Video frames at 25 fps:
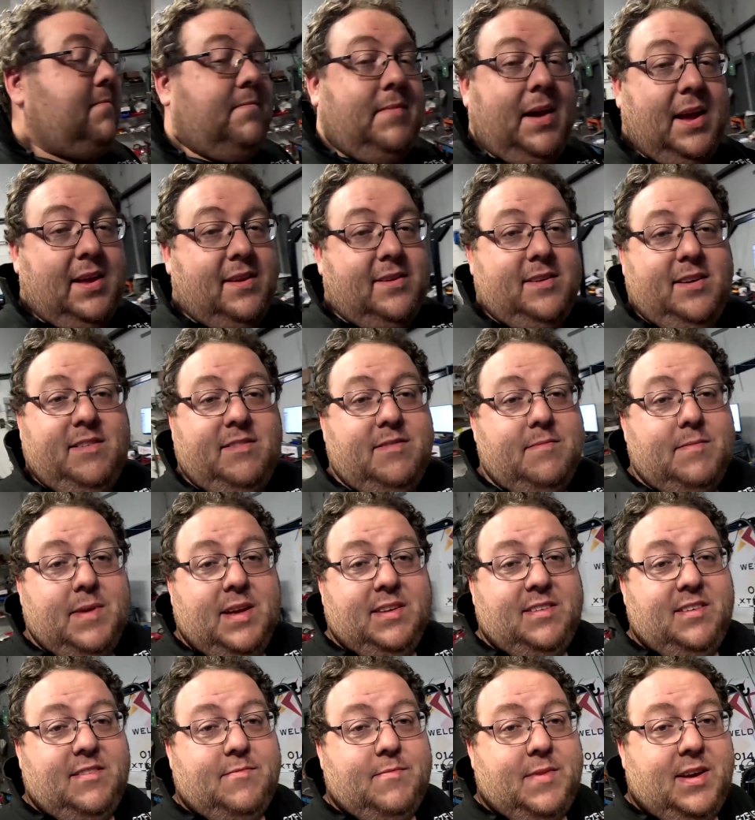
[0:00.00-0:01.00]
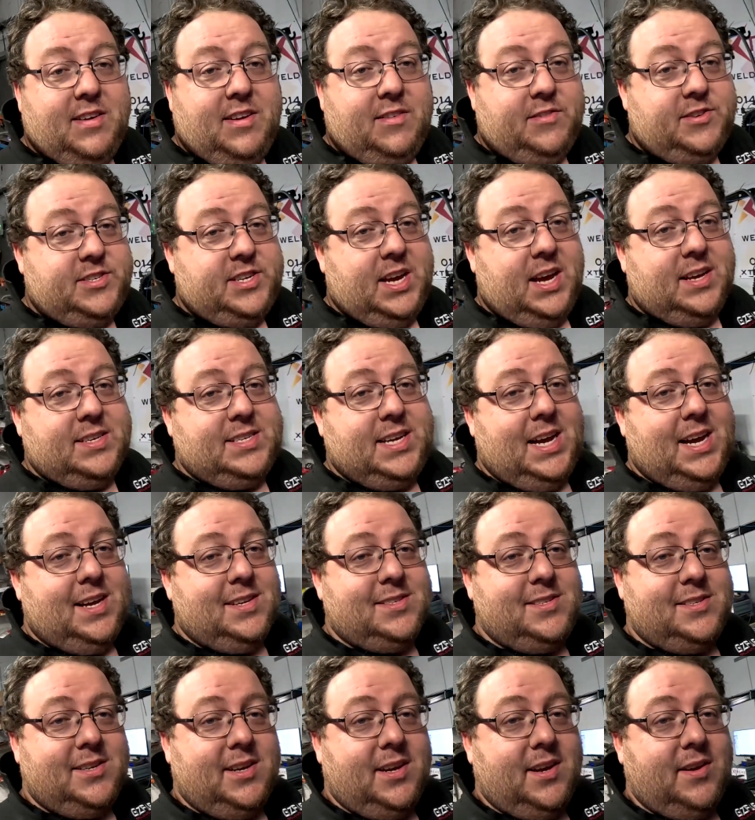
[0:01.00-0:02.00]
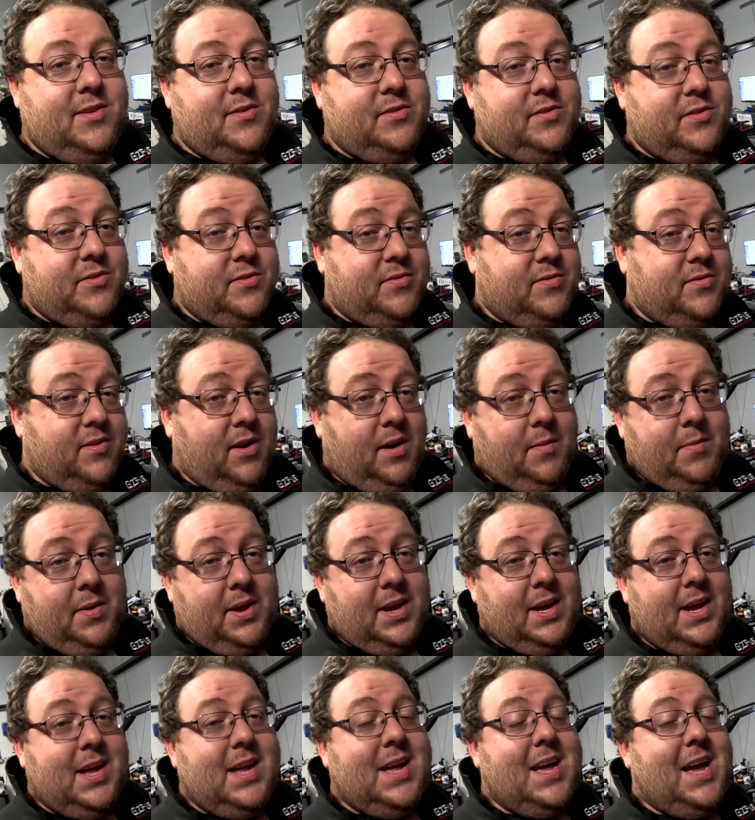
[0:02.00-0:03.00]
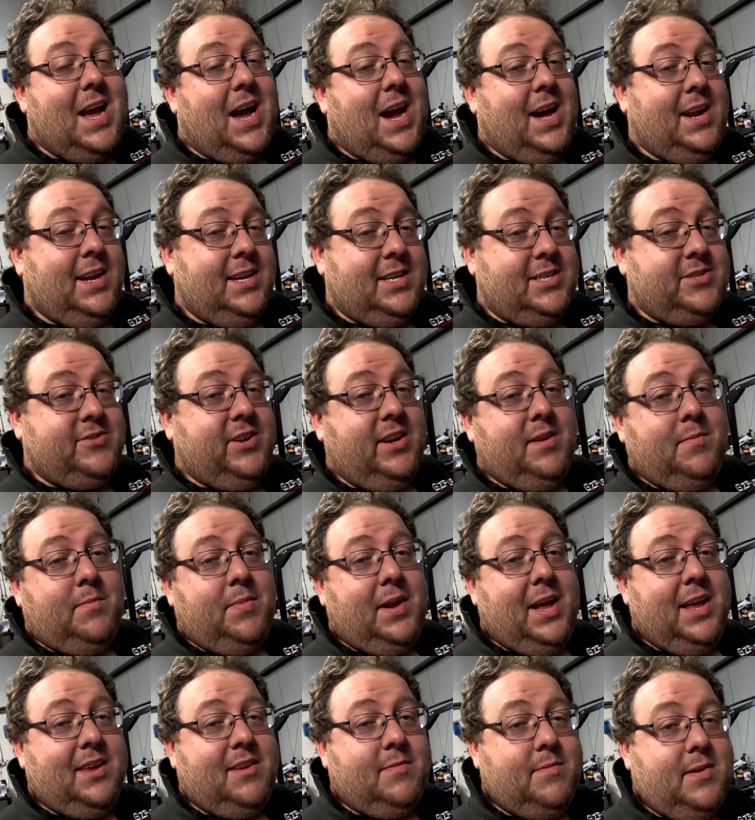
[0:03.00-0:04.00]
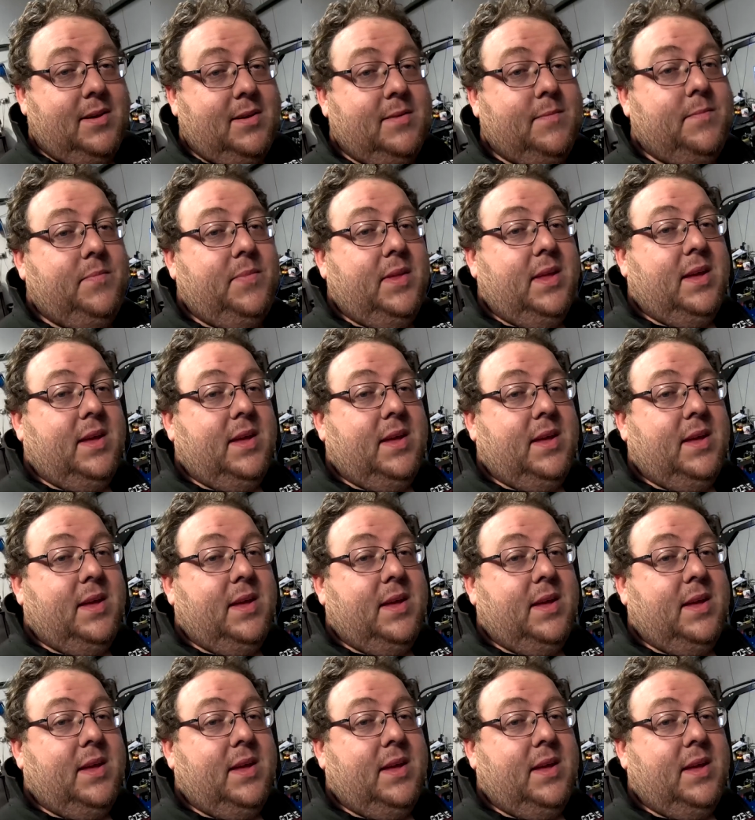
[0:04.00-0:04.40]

massive shout out to Rob at Extreme Plasma